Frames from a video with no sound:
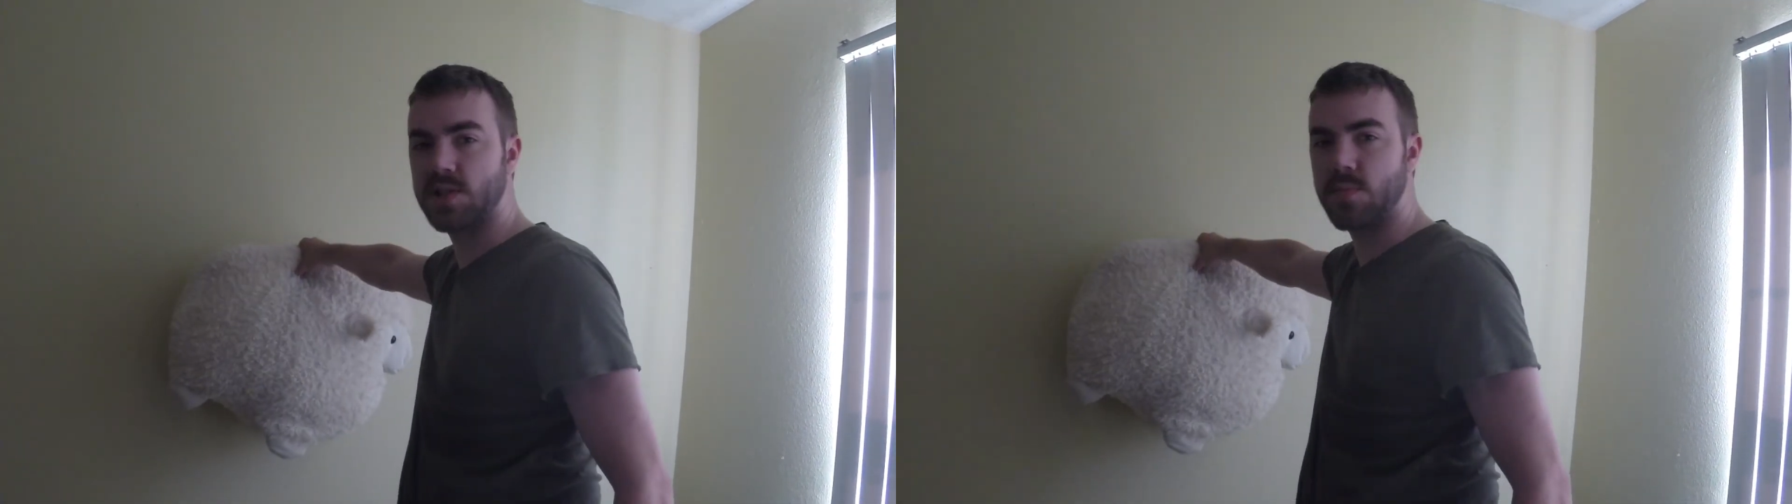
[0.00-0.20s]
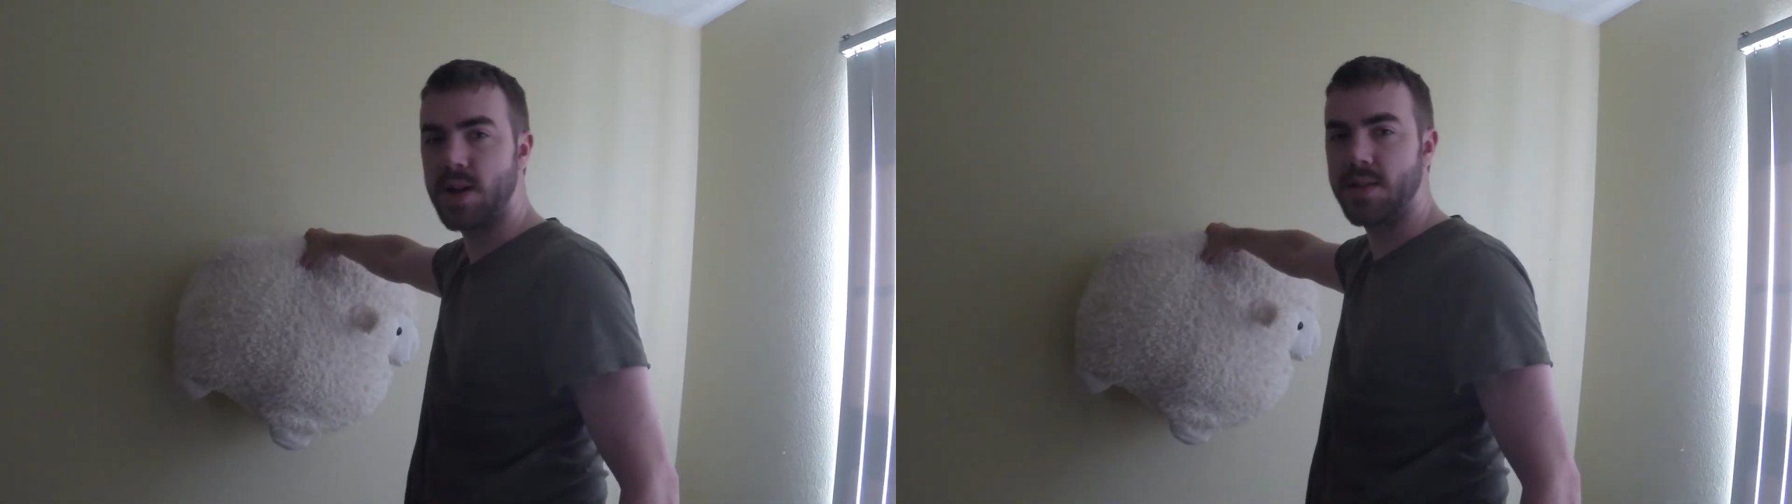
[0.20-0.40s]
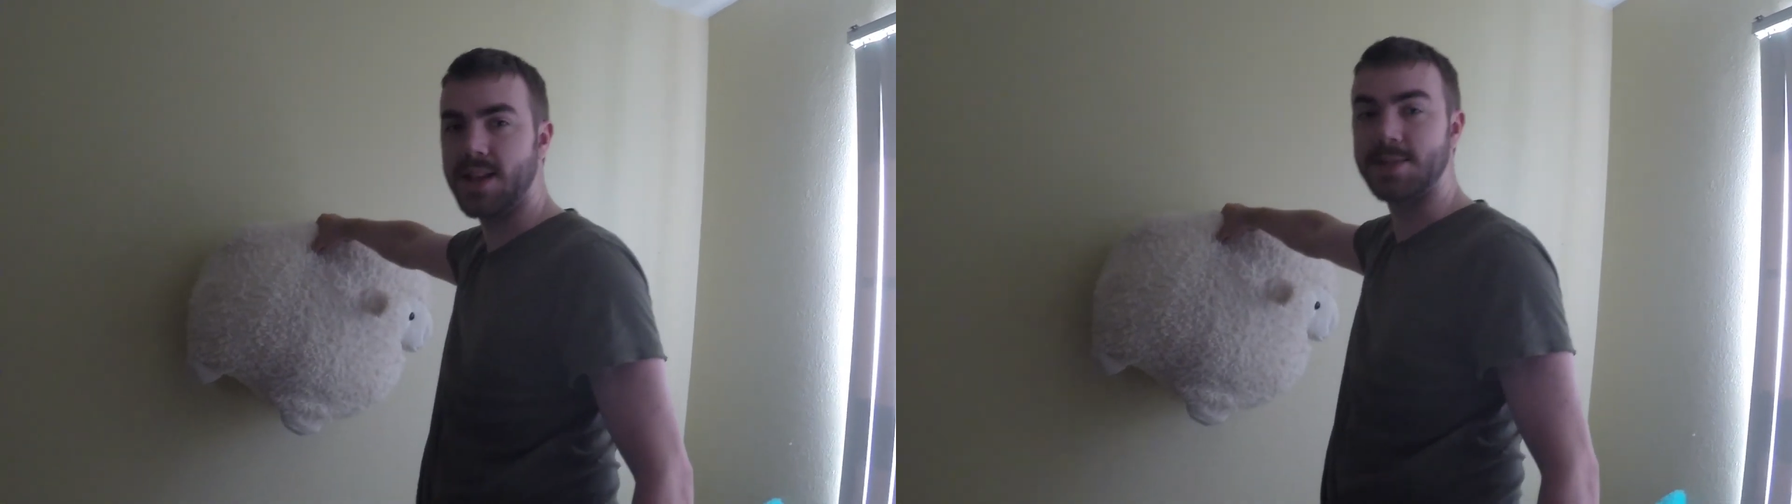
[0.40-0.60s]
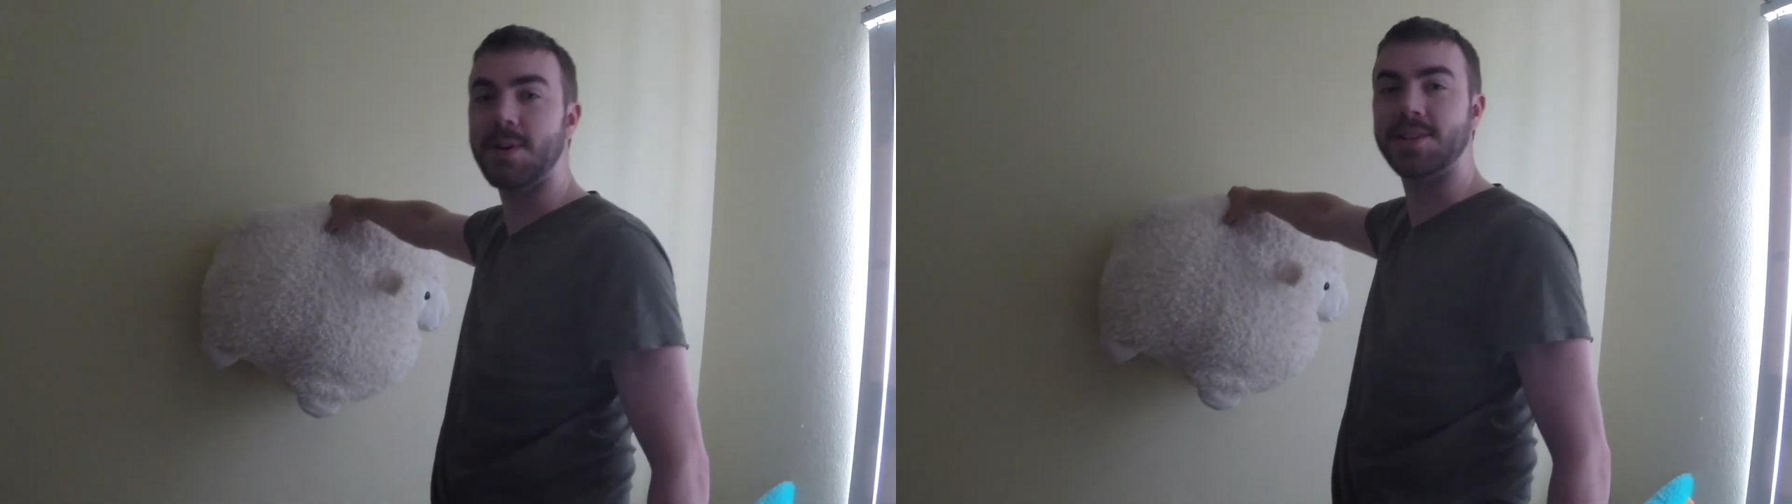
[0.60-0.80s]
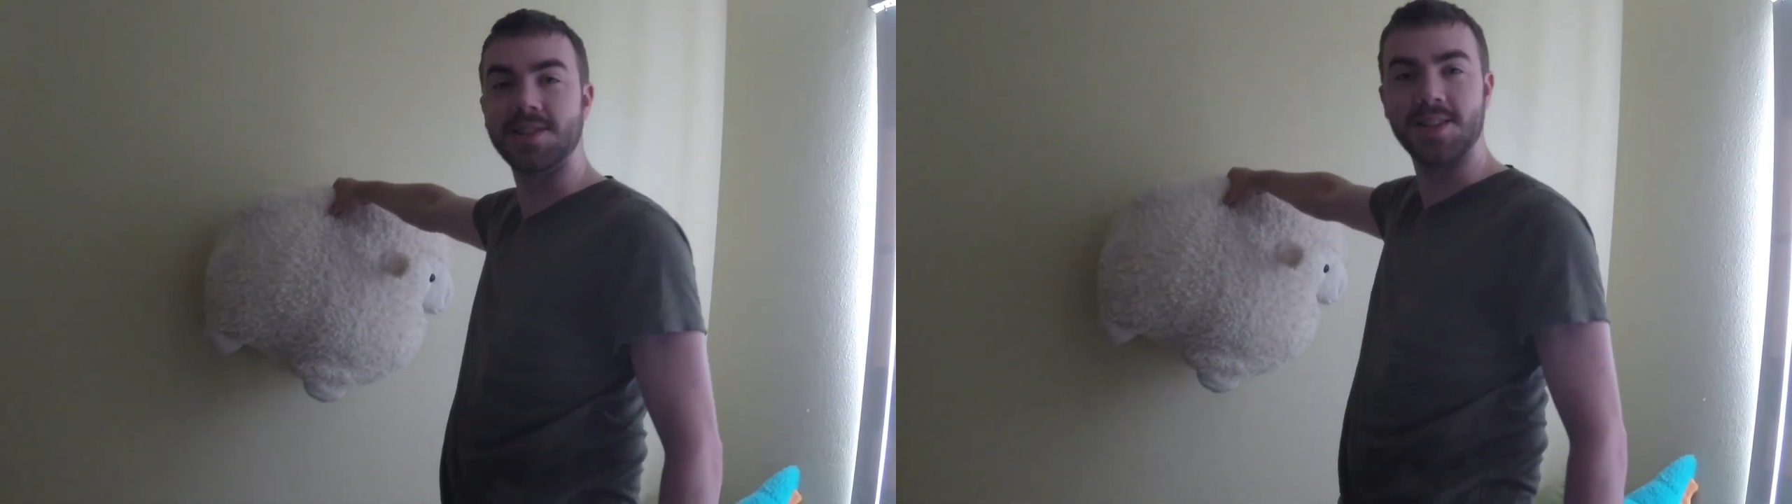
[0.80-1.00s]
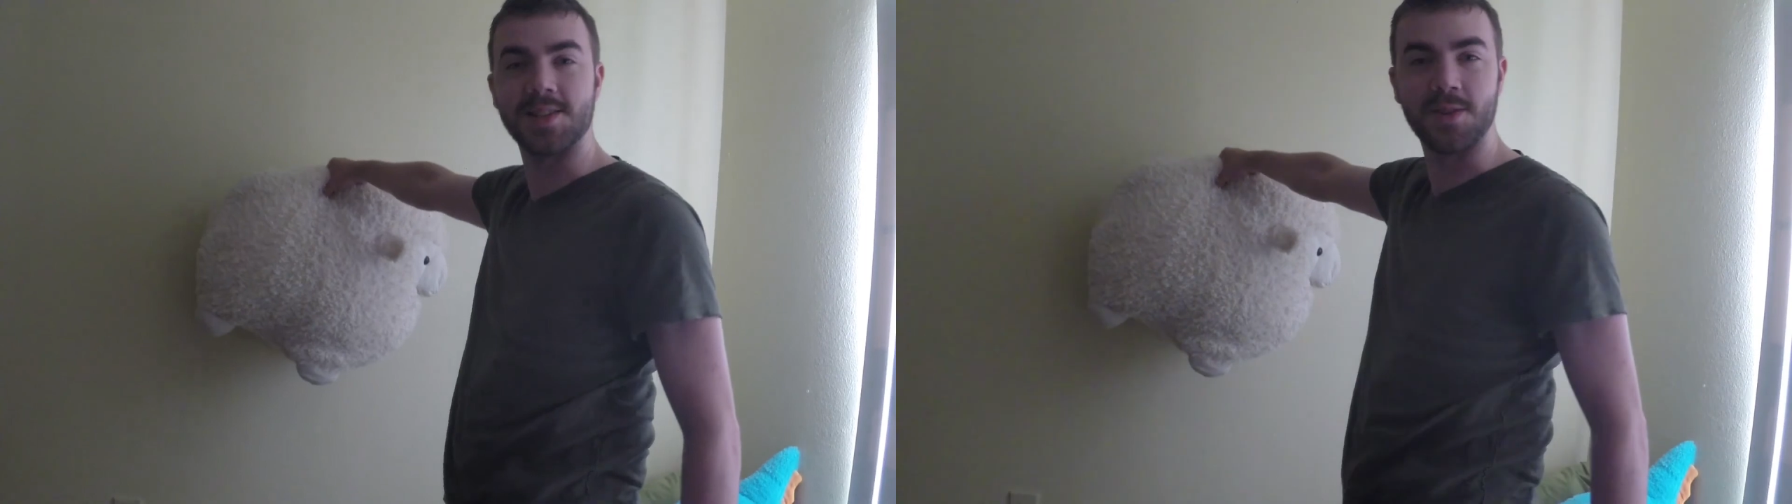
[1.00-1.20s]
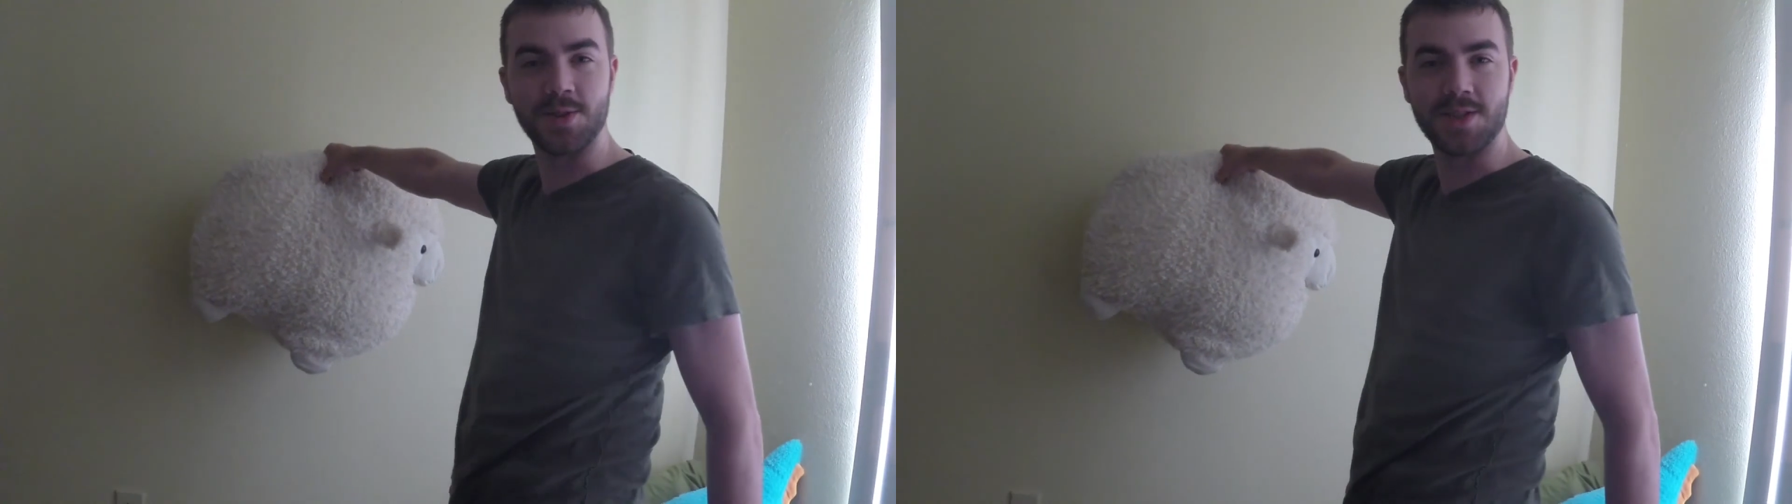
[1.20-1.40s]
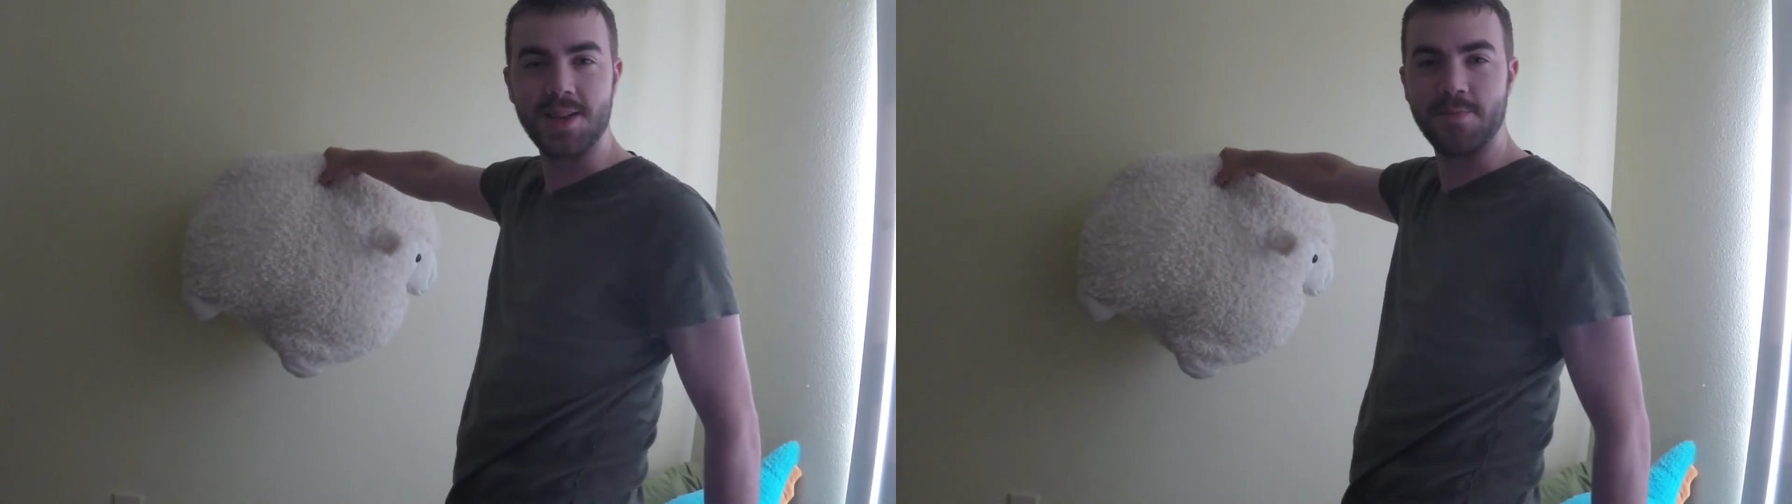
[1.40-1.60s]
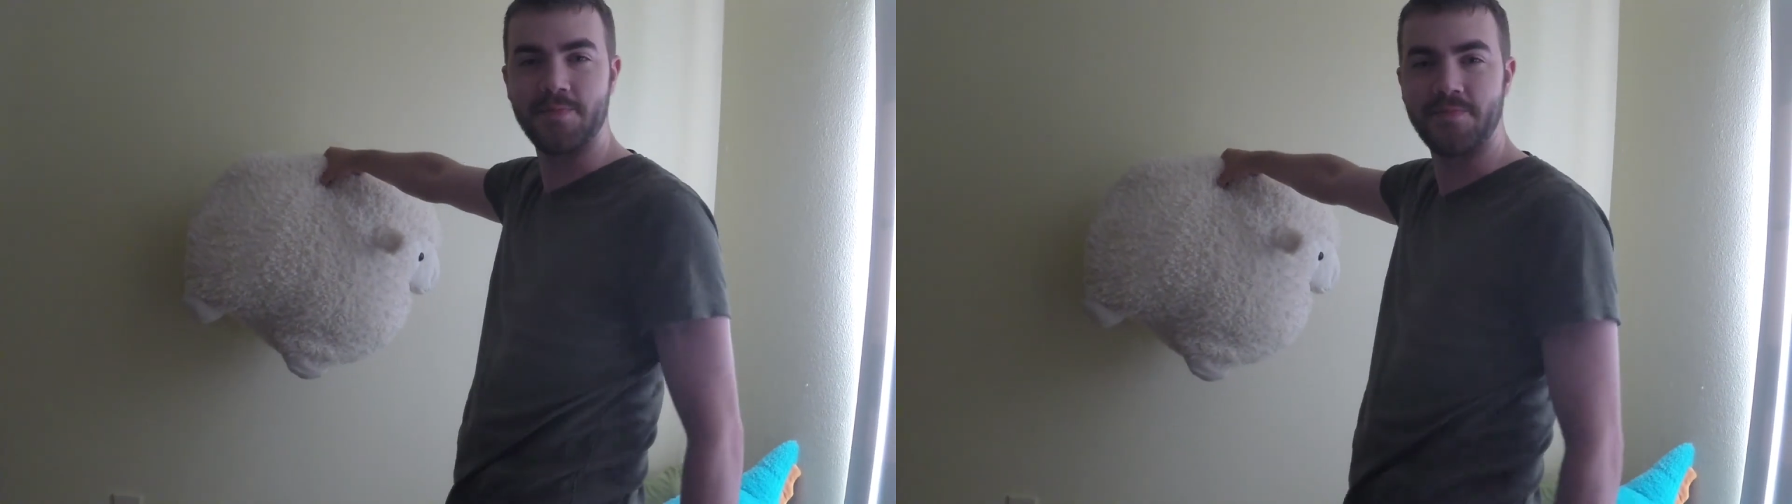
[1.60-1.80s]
to spread as much as this little sheep.